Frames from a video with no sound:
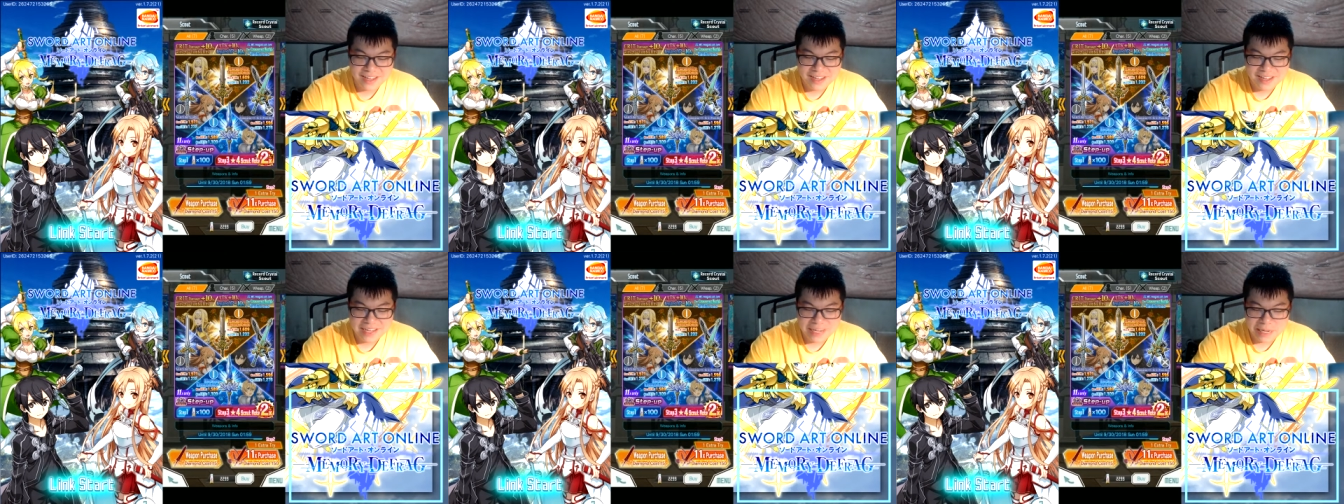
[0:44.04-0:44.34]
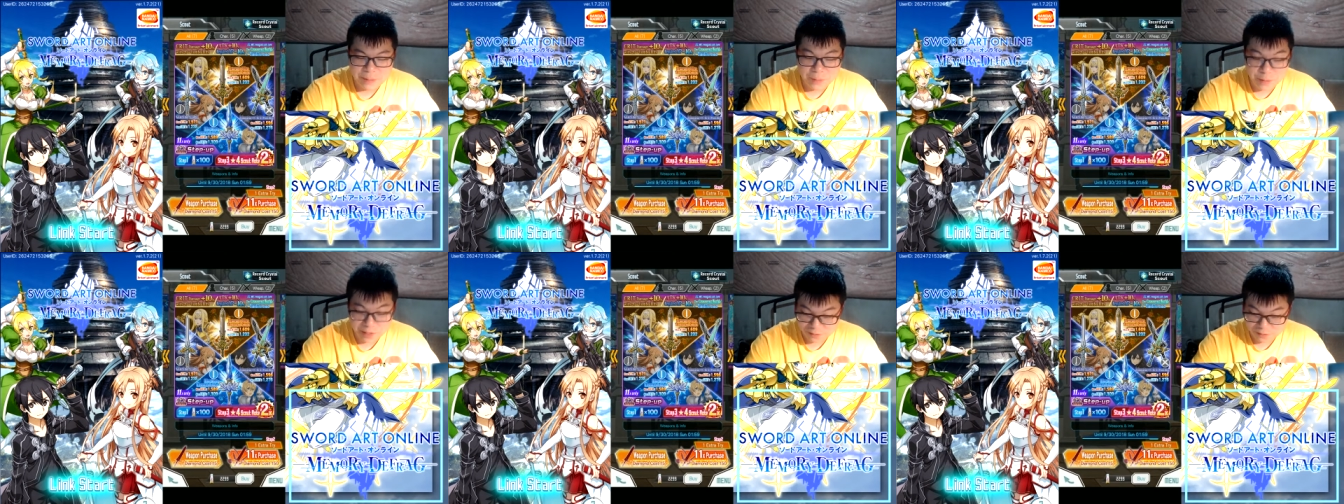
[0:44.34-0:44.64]

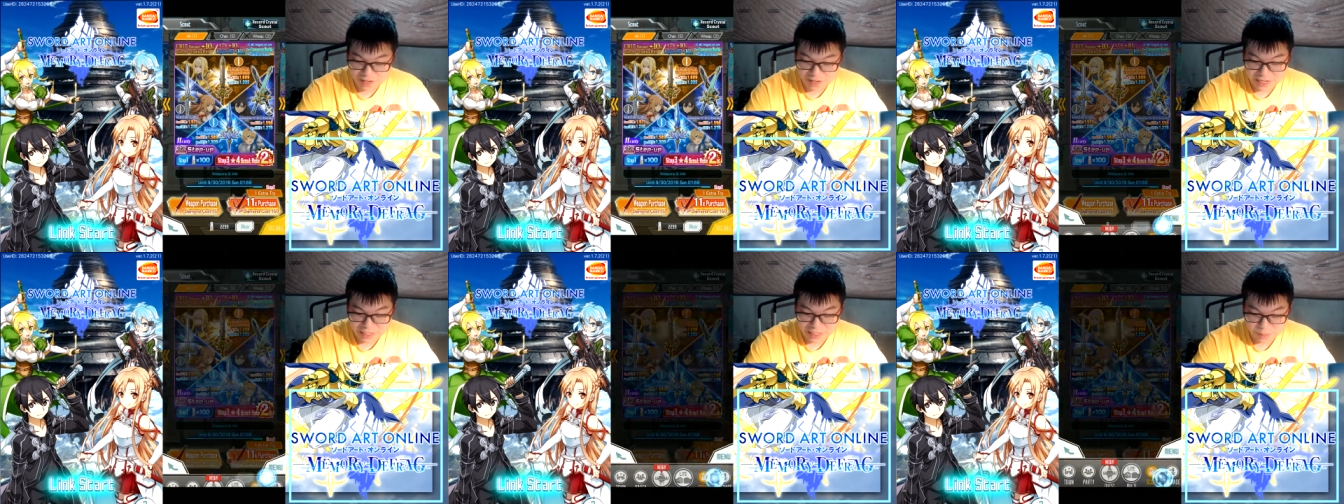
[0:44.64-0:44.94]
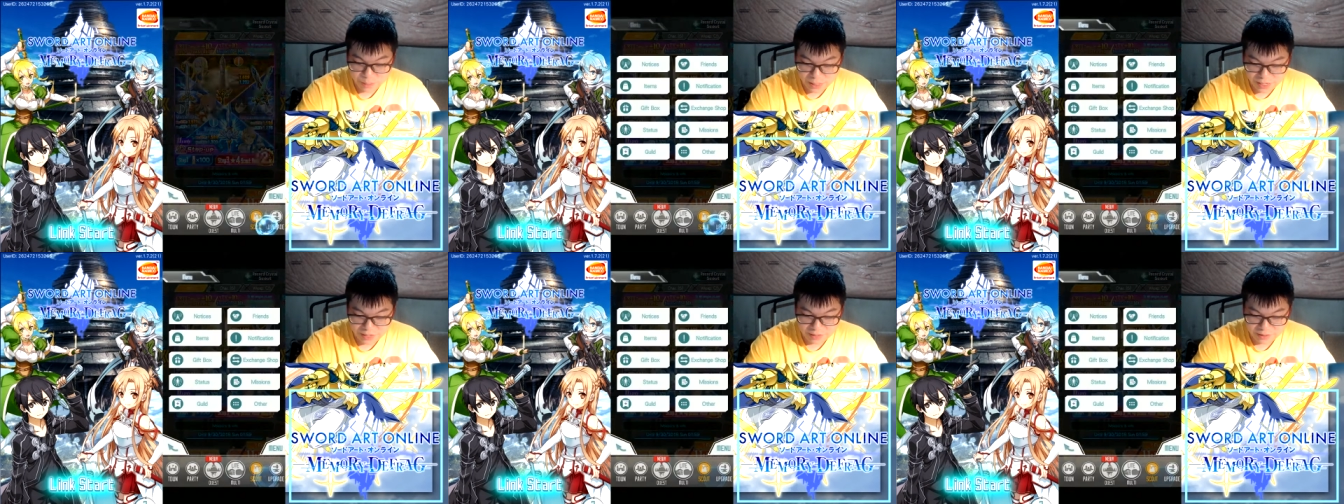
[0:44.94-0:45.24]
I'm waiting for the next
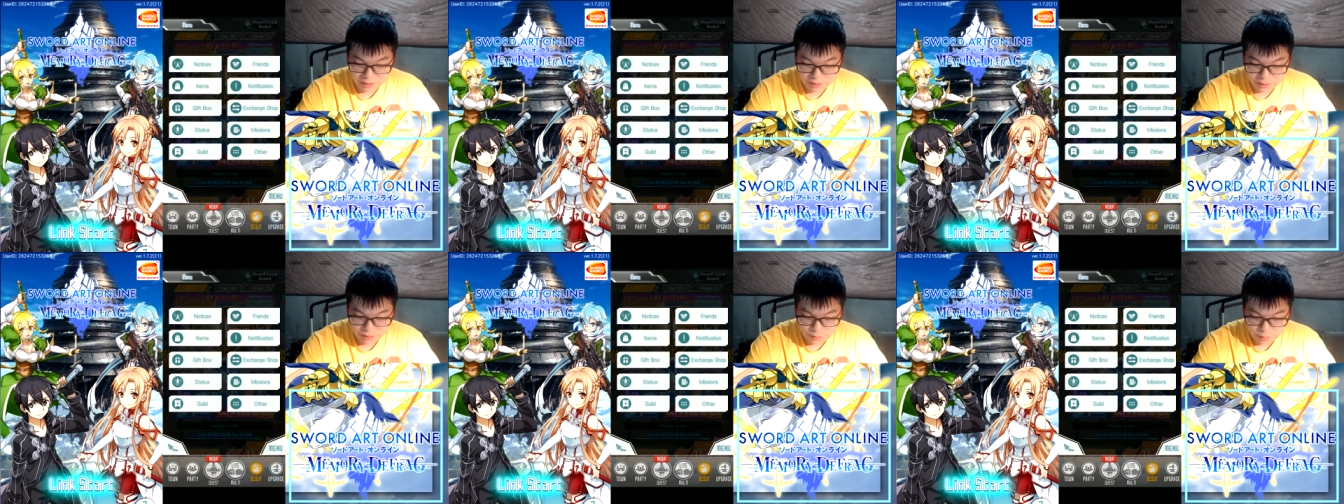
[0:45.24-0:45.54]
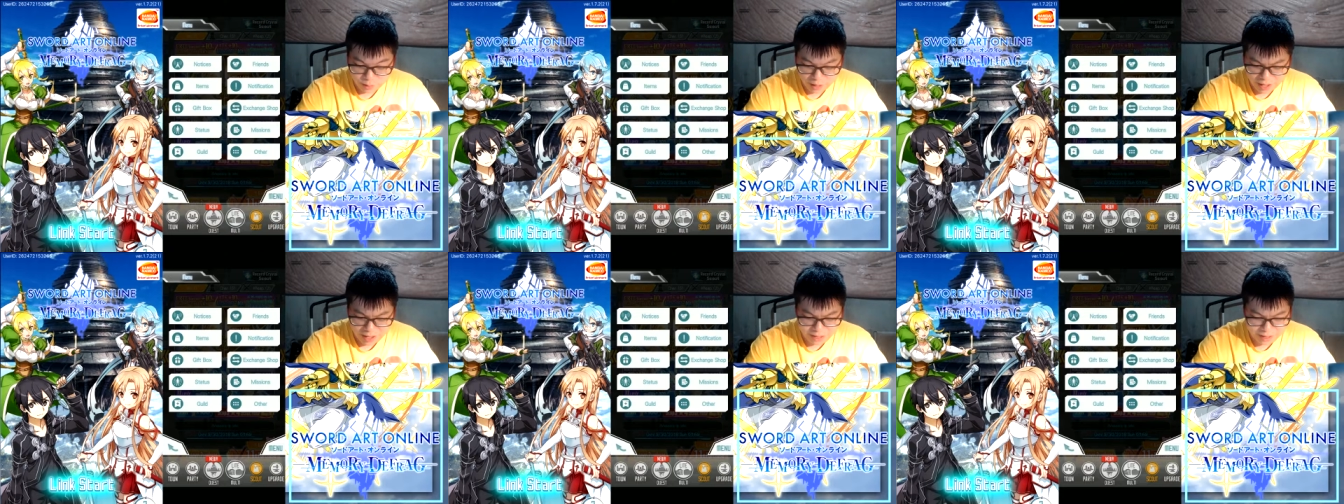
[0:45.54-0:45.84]
banner
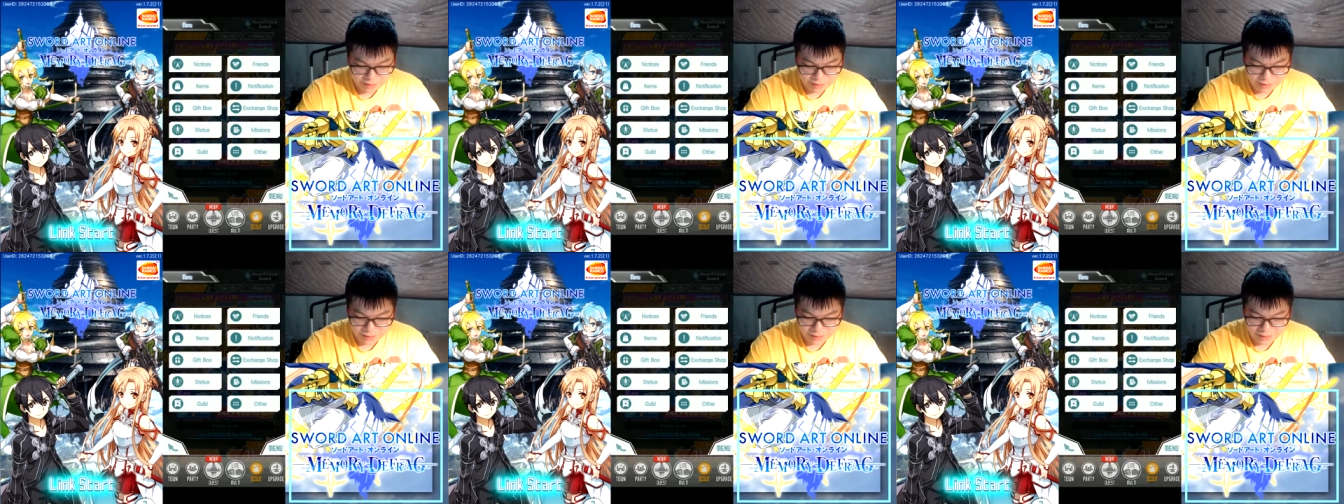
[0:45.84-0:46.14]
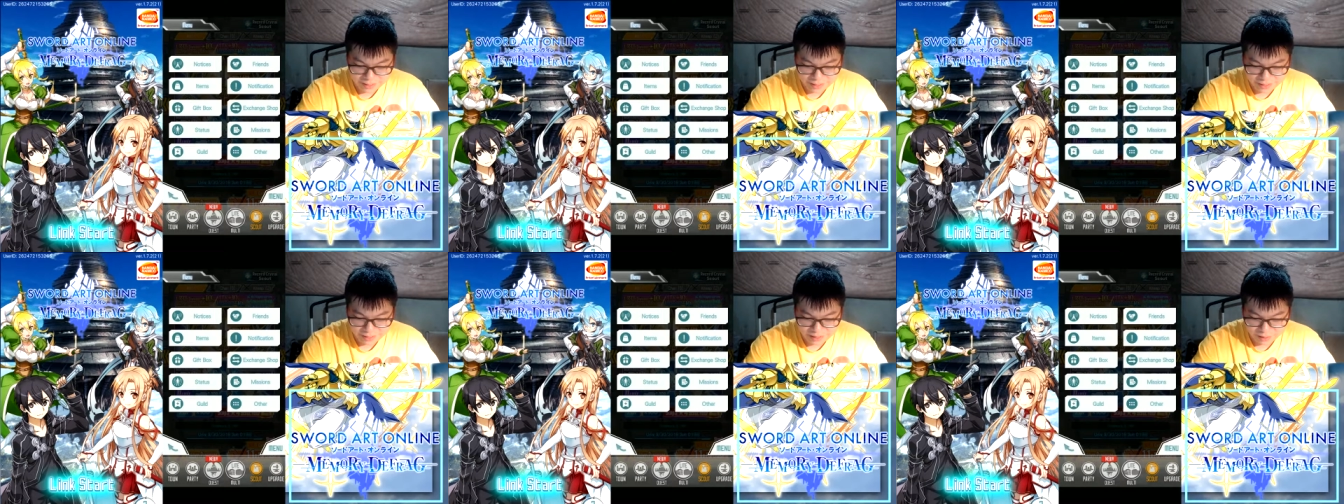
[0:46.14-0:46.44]
and the
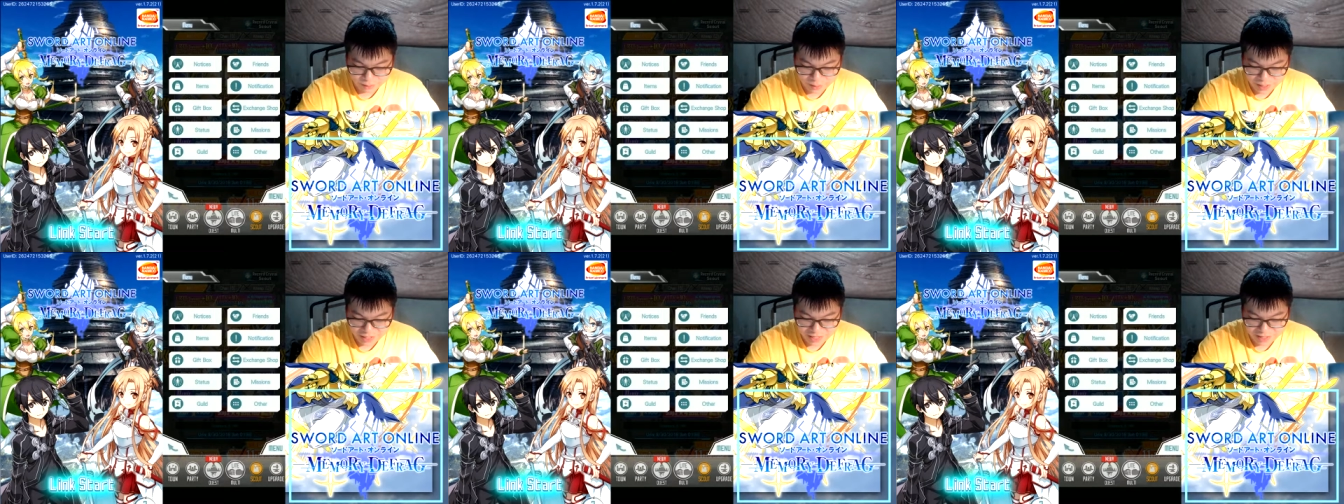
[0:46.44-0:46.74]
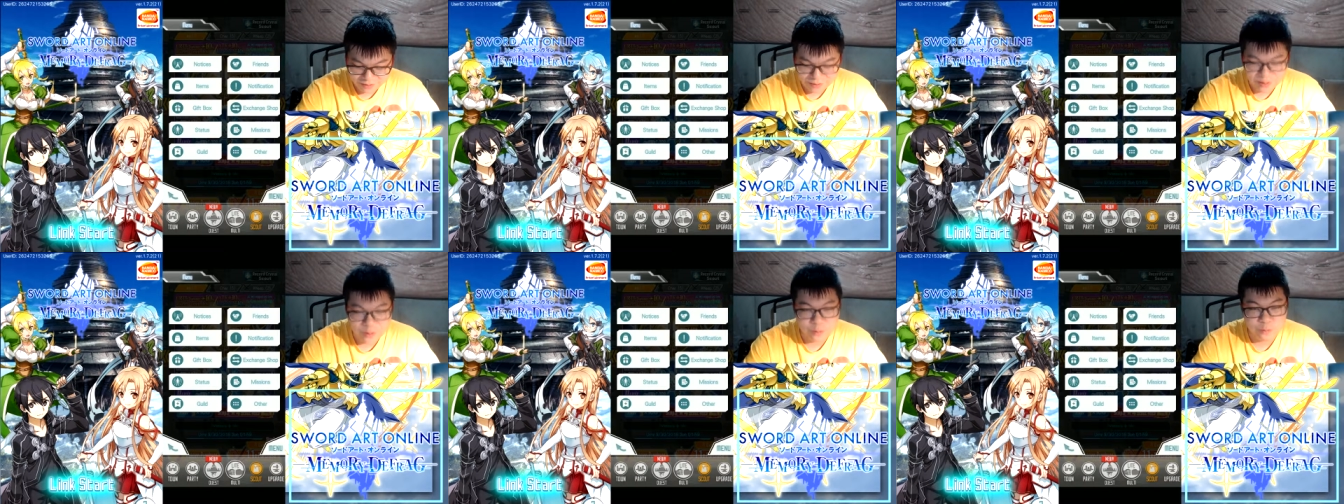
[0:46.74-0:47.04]
next guild
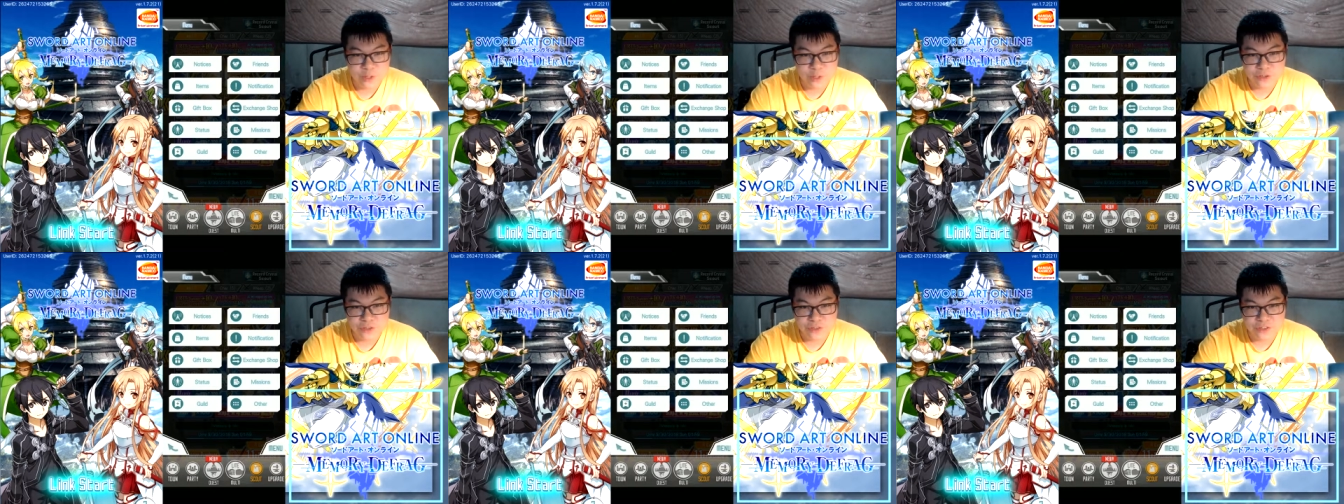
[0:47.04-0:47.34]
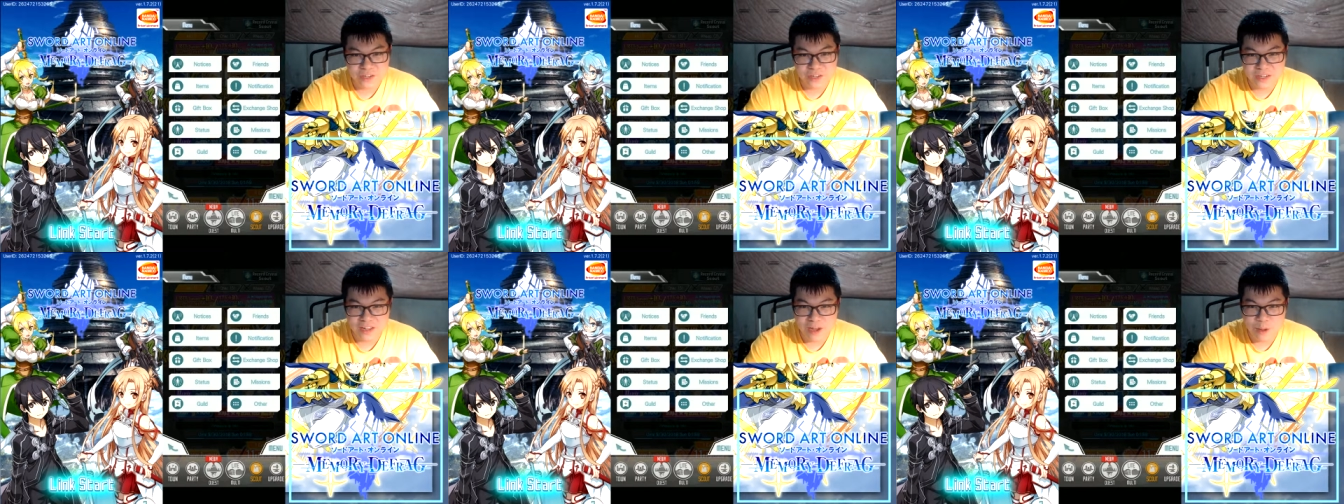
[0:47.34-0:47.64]
ranking event which
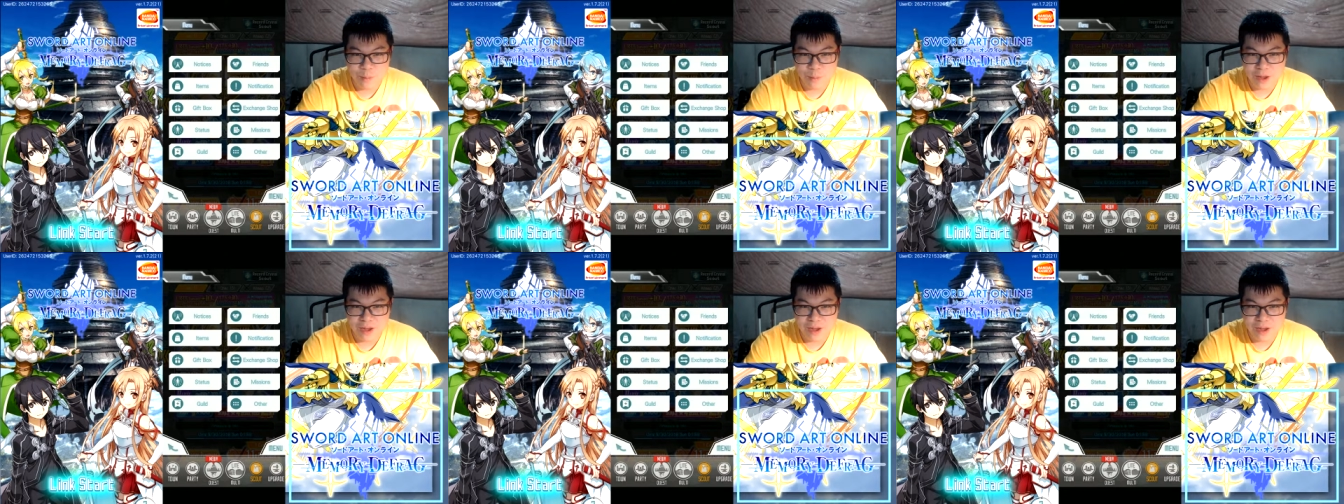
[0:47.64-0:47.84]
should come